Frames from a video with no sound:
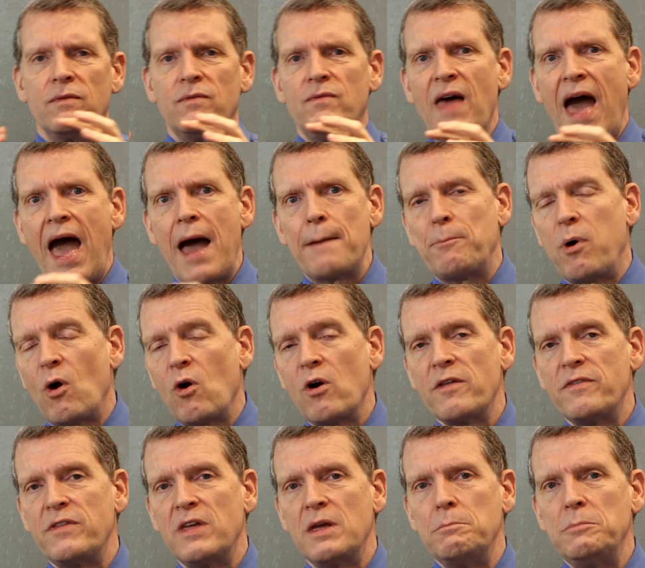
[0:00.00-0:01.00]
that part
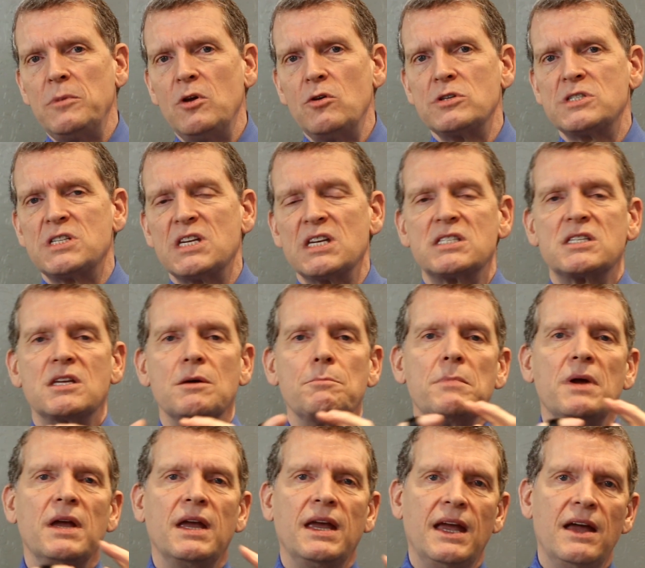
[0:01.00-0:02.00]
of the immune system
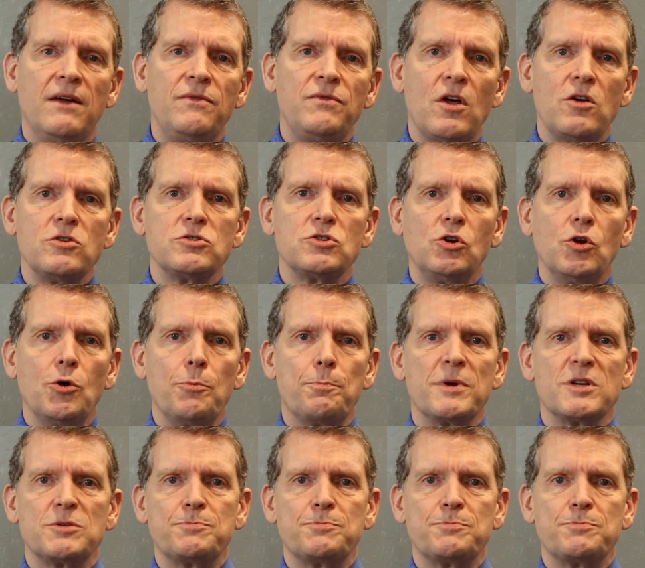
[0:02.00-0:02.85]
in those lupus